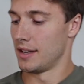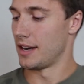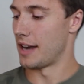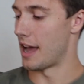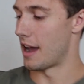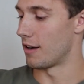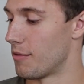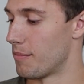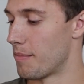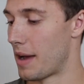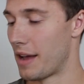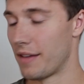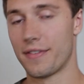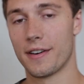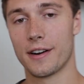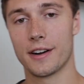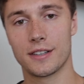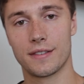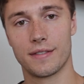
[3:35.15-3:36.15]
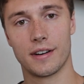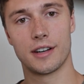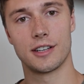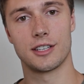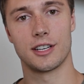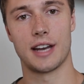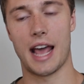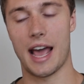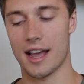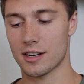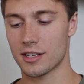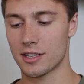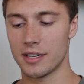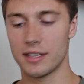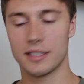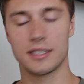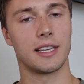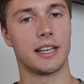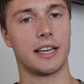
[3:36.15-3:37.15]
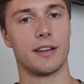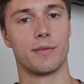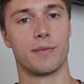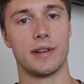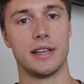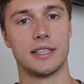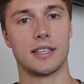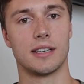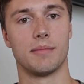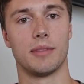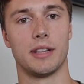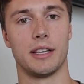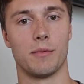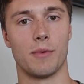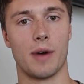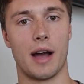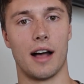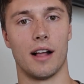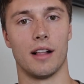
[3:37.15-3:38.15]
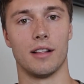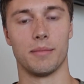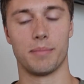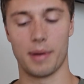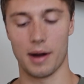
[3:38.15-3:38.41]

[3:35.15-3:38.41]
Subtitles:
Now, my first version actually slid reasonably well,